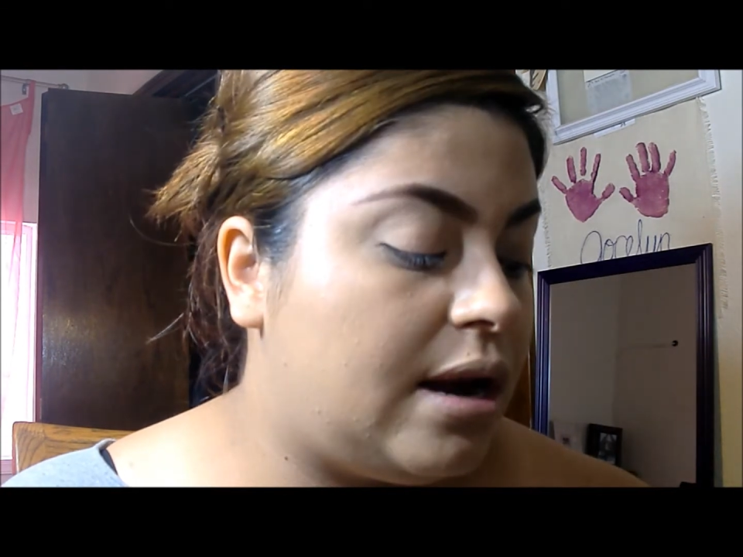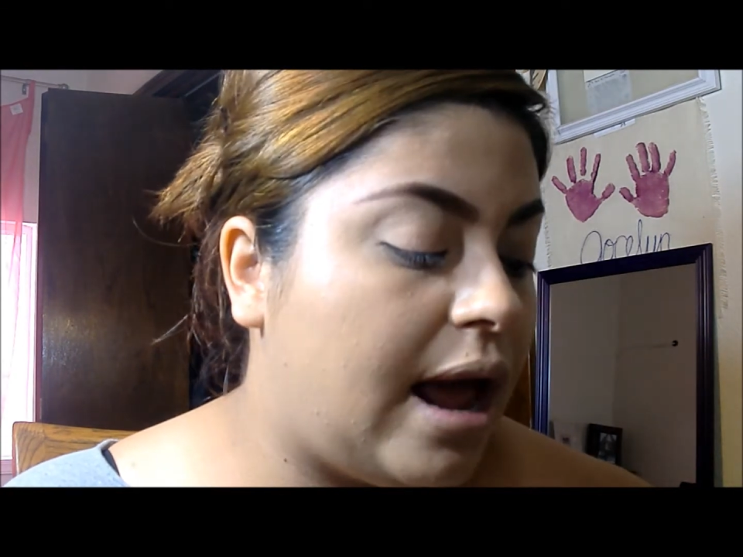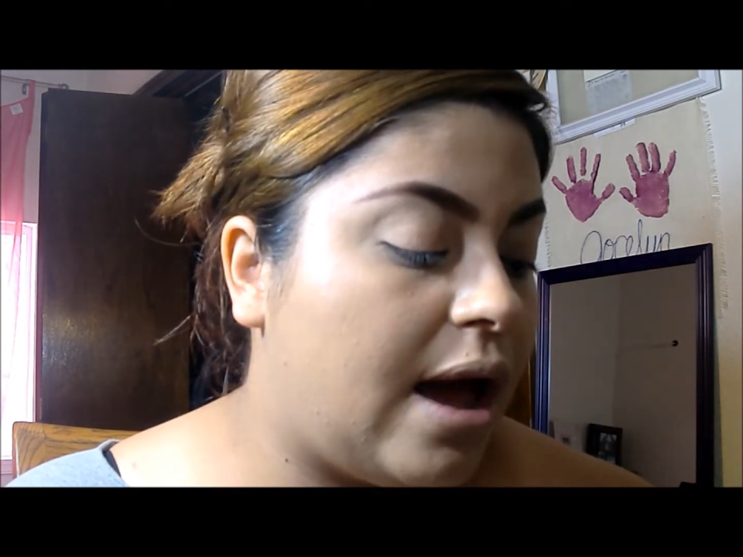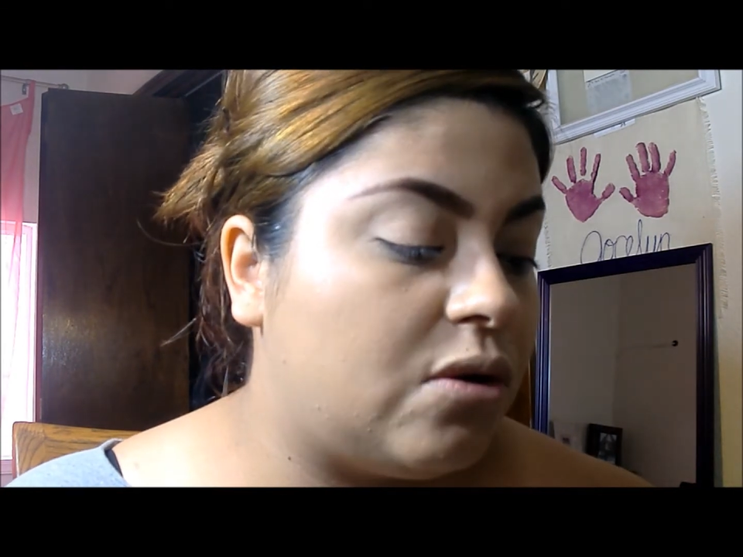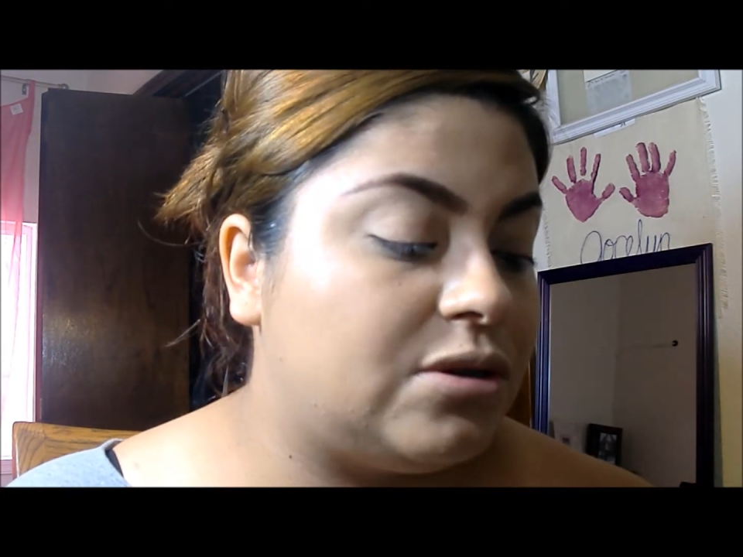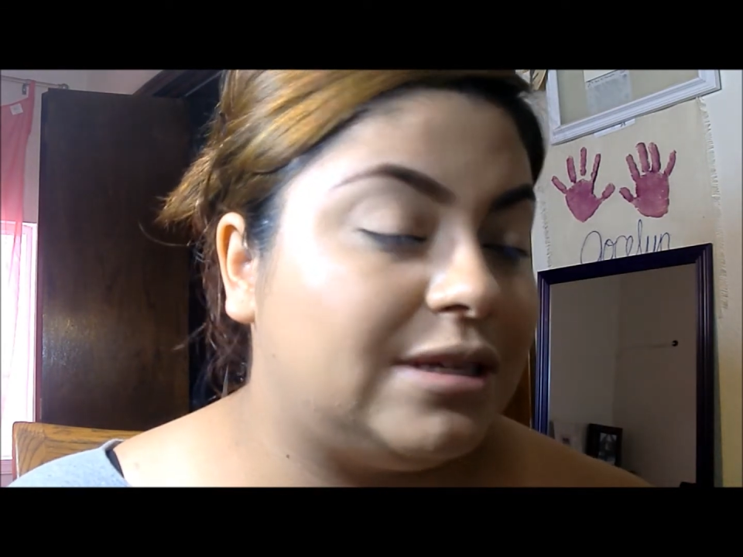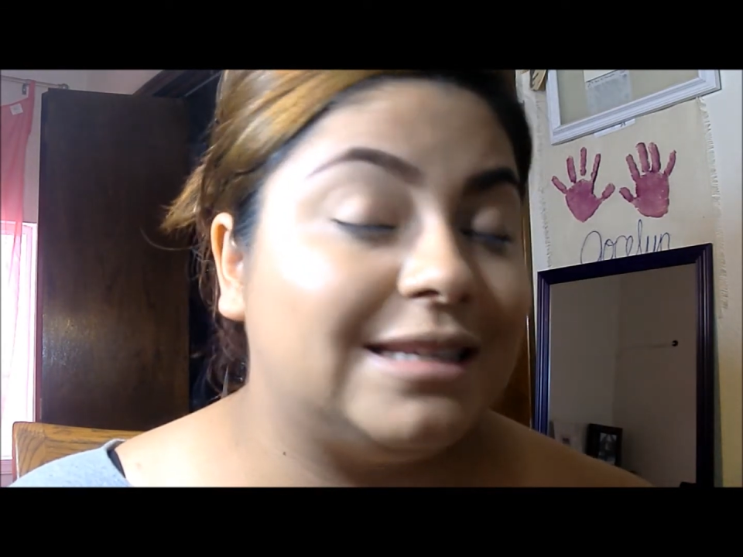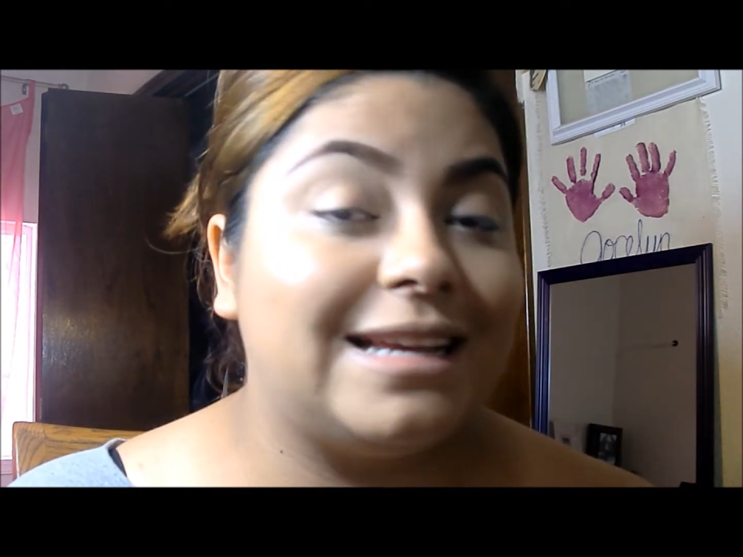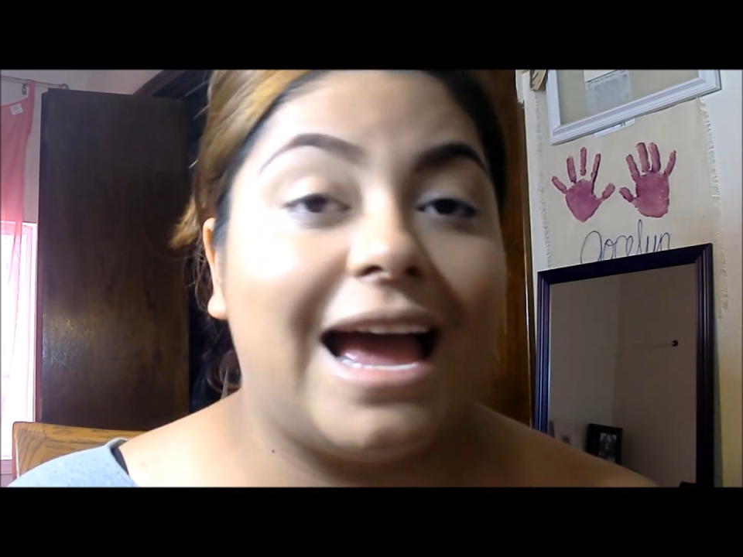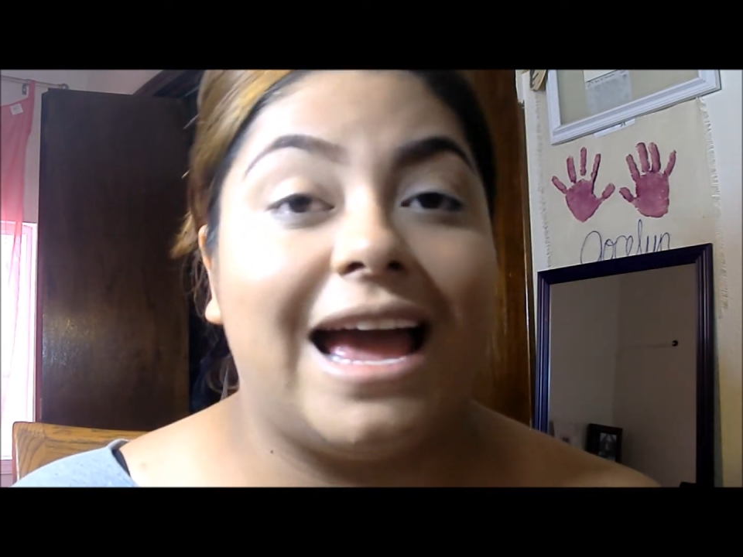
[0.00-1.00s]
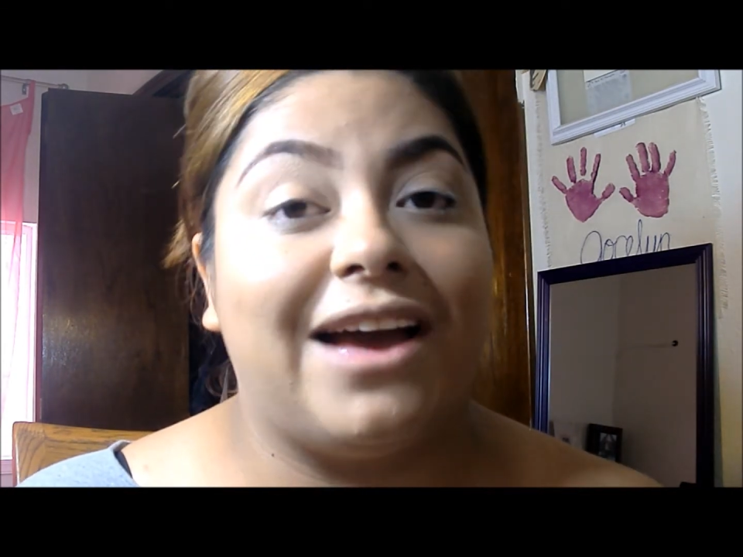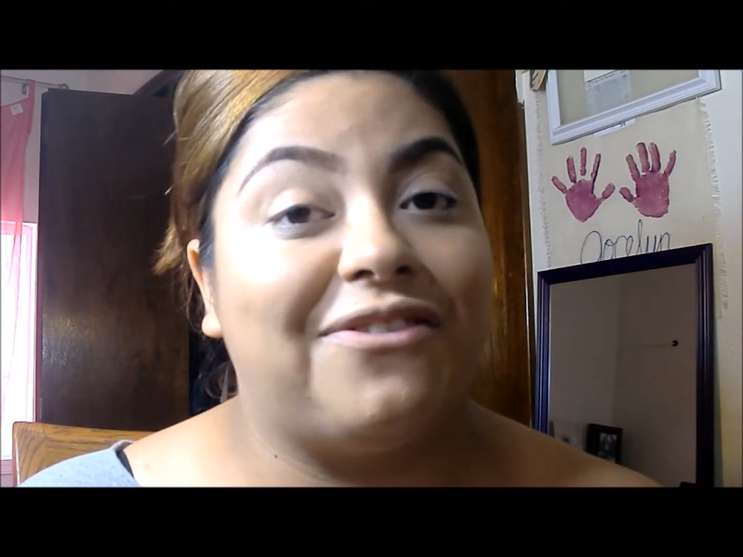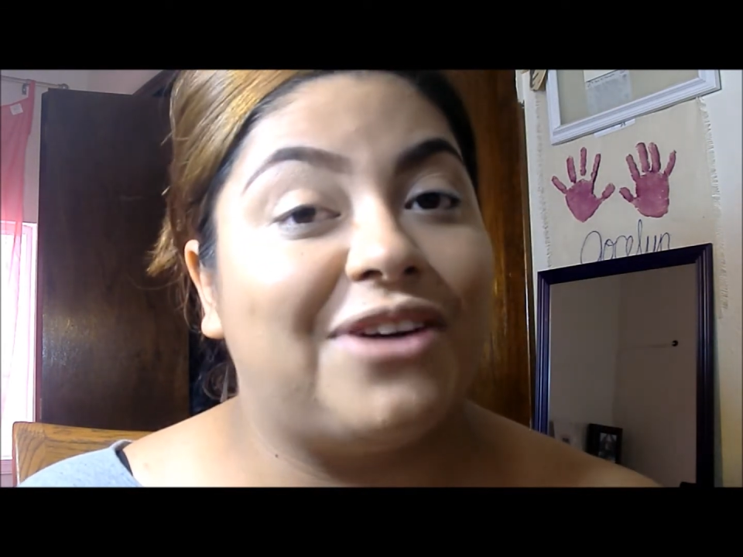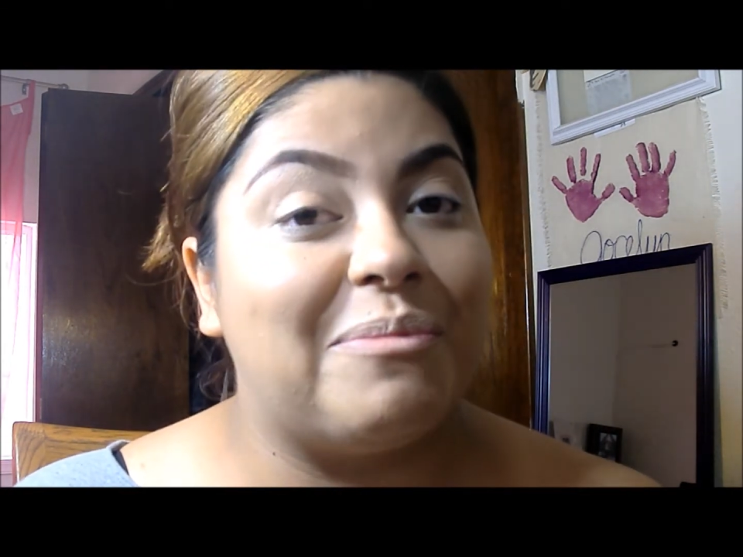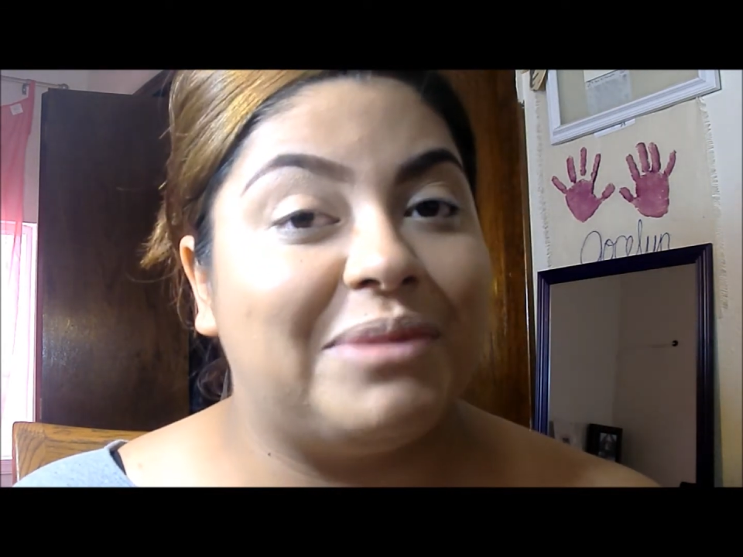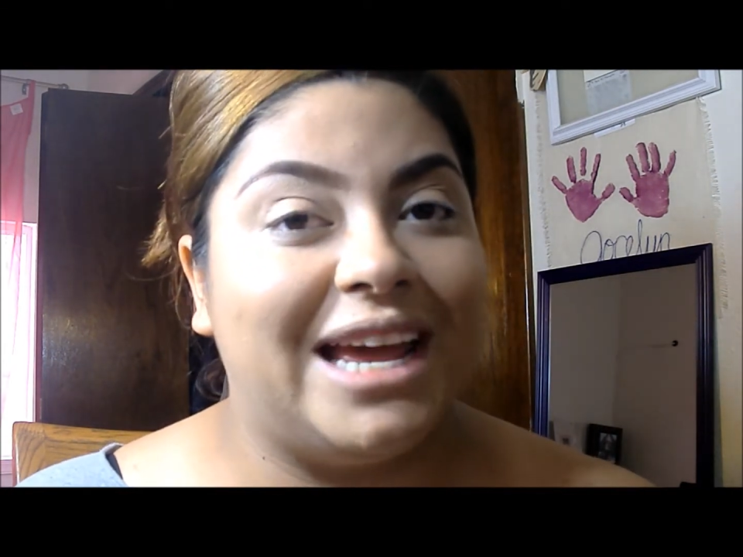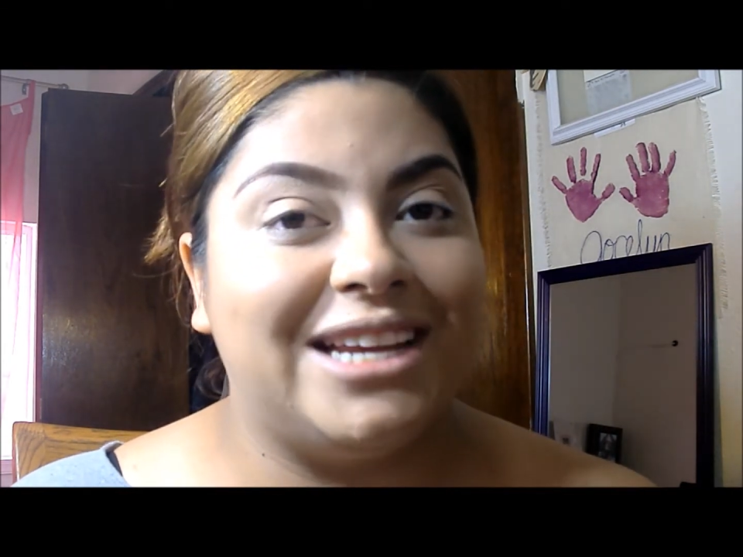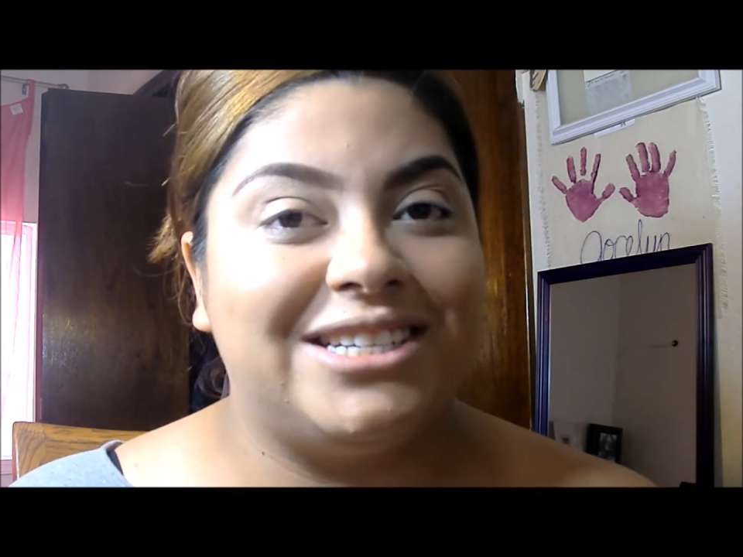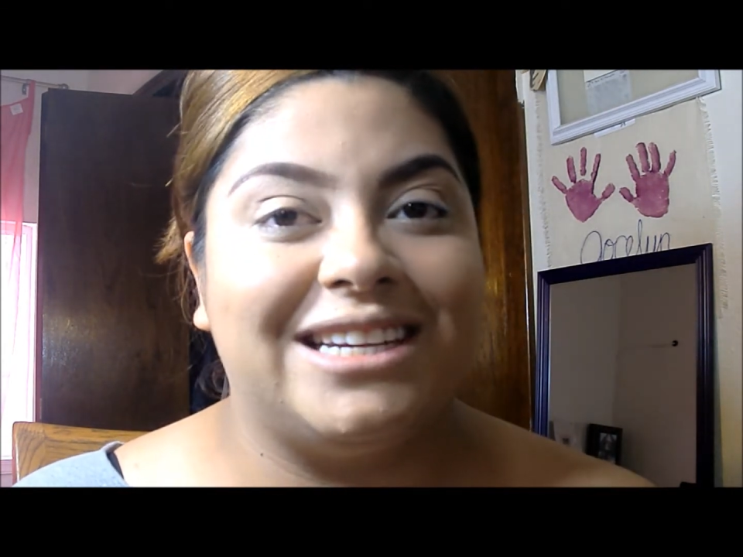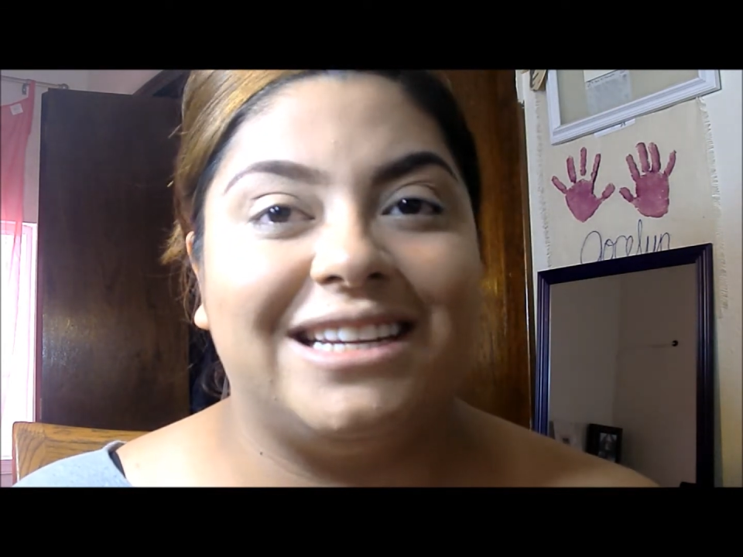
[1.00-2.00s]
Now, since I have
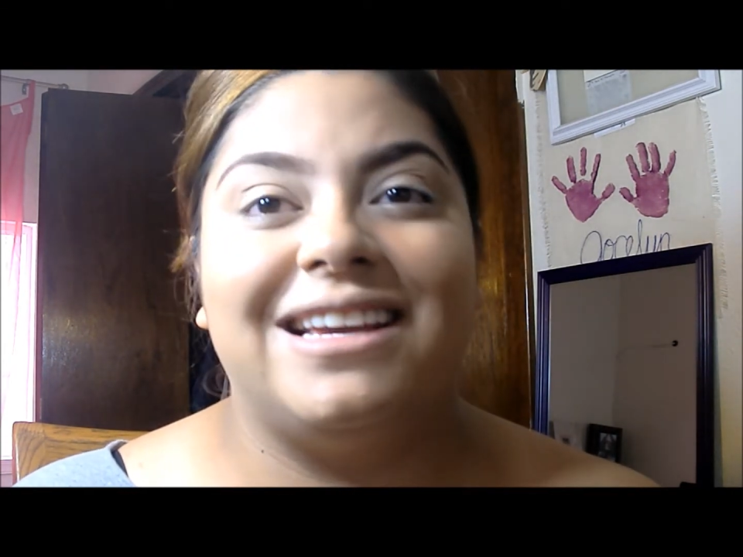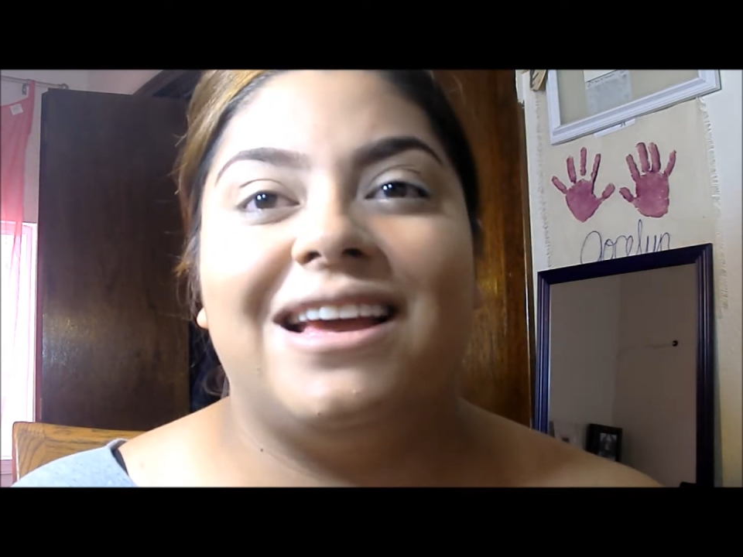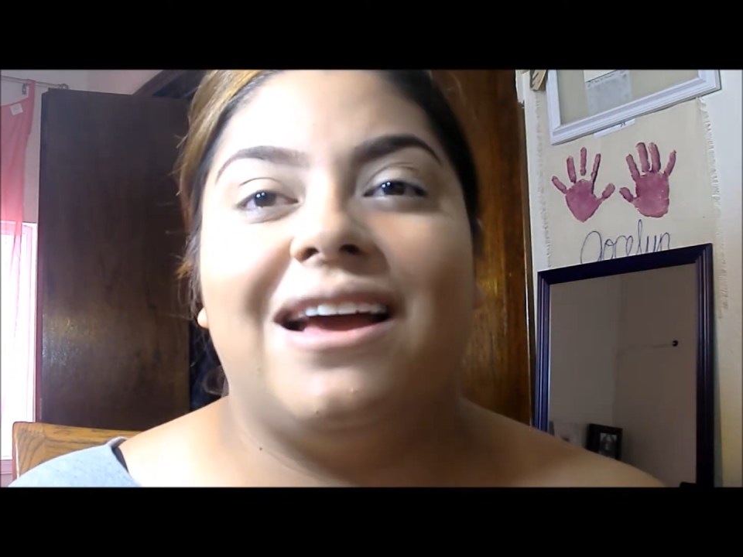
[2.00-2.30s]
combination,